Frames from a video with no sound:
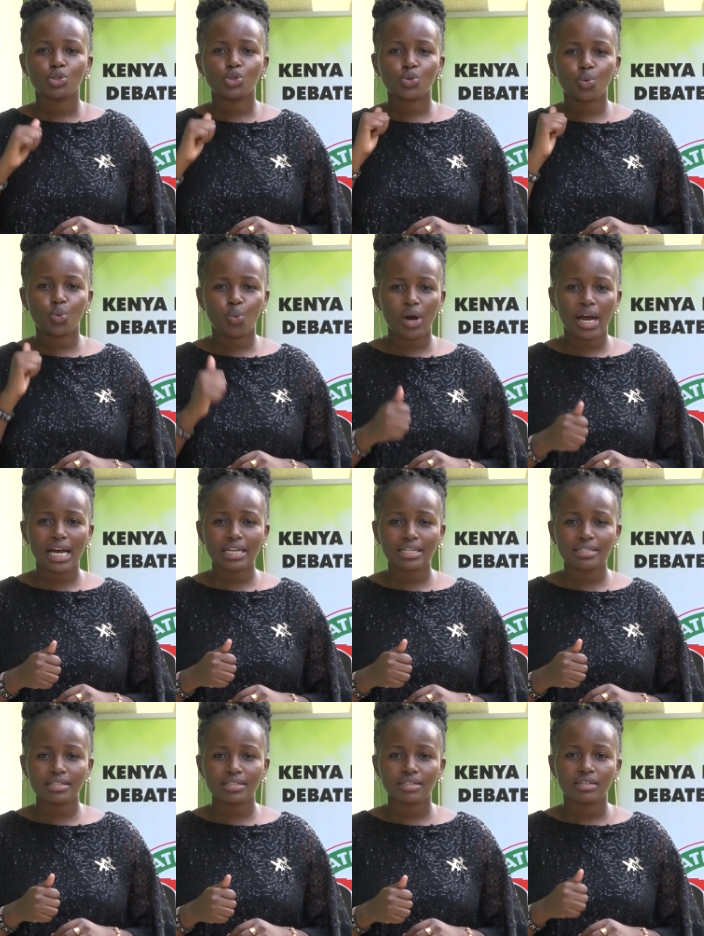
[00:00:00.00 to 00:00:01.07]
to
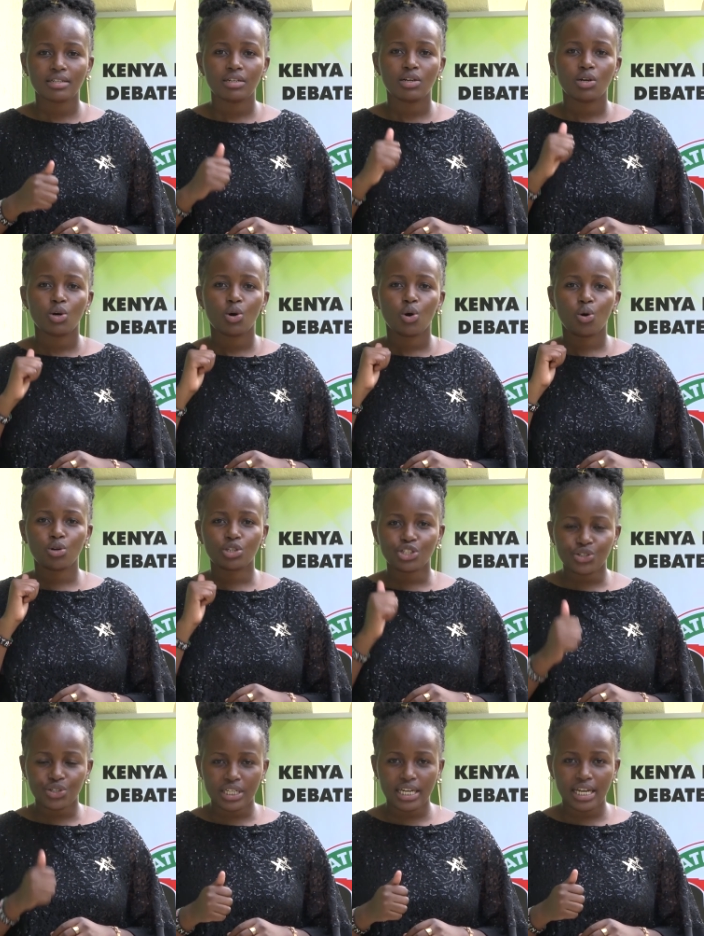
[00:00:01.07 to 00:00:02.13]
words or
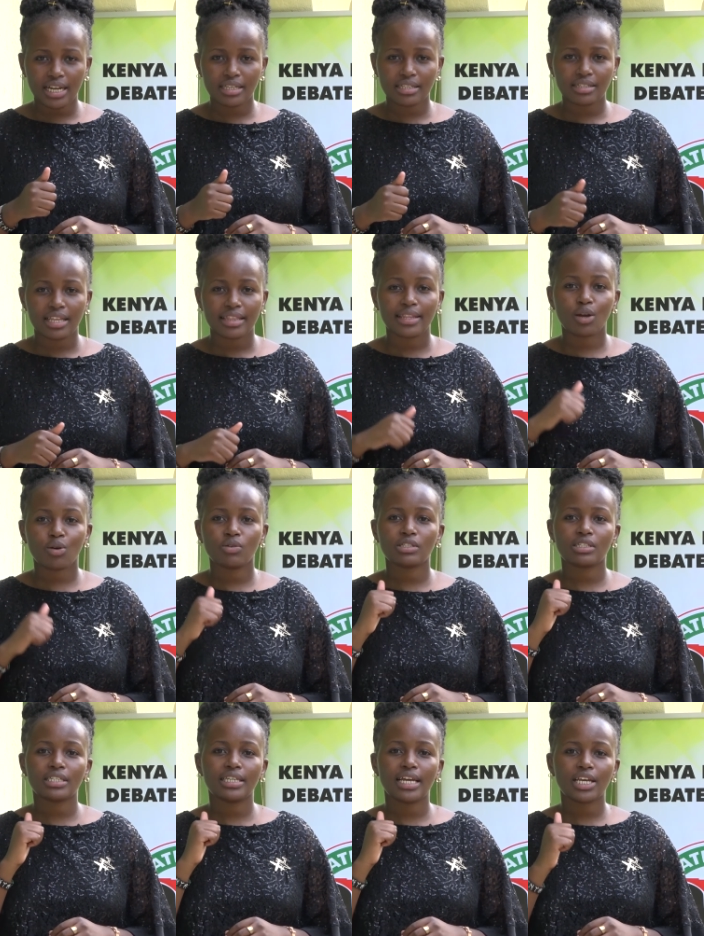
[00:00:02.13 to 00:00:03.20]
triggers they
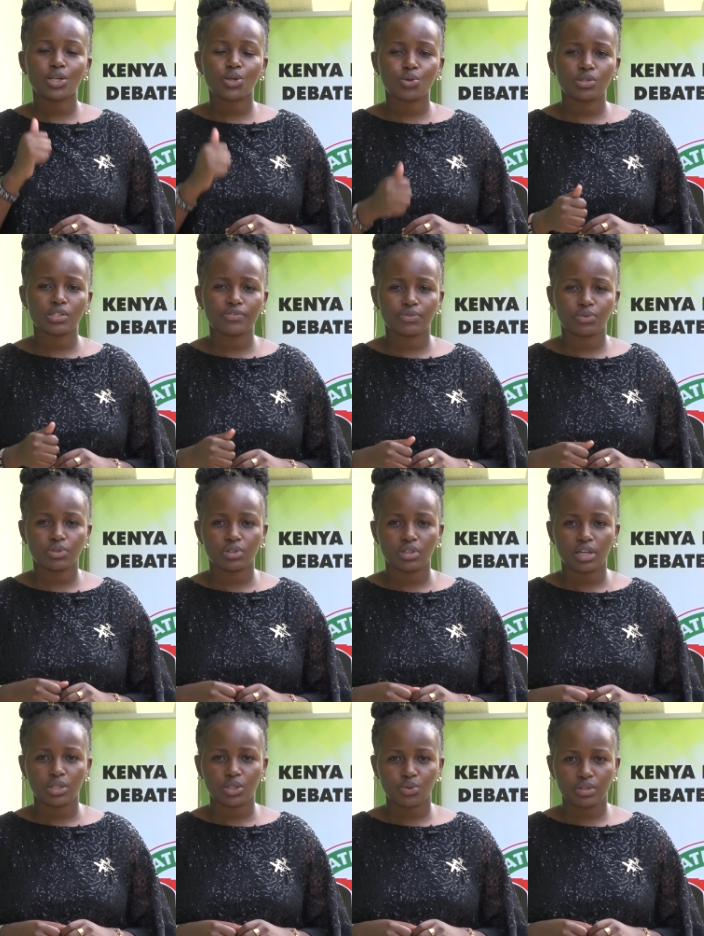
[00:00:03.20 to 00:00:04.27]
consider useful
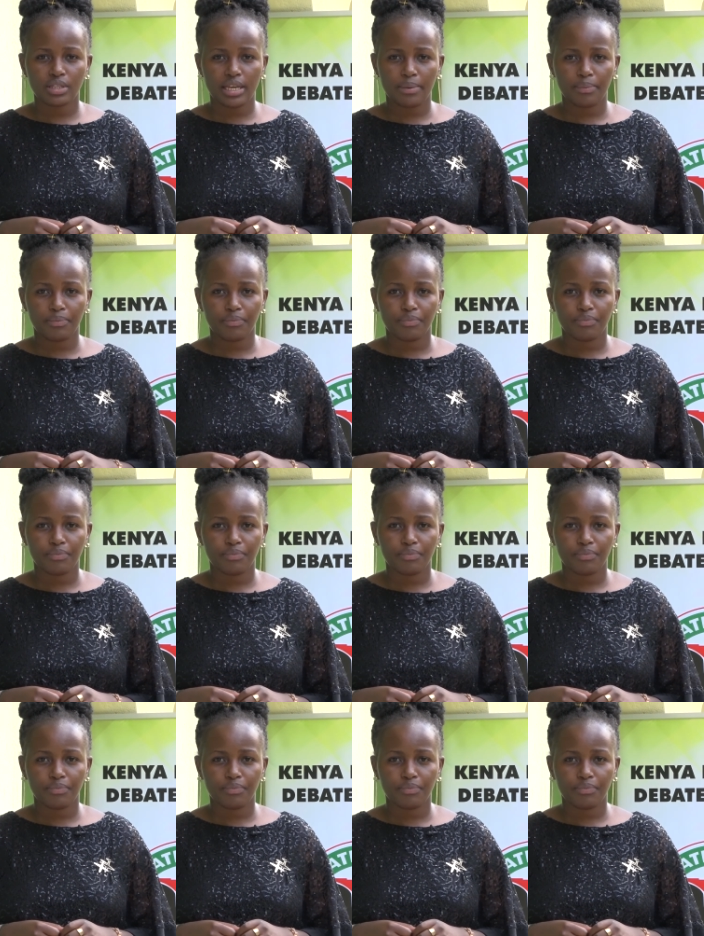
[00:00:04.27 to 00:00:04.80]
to them.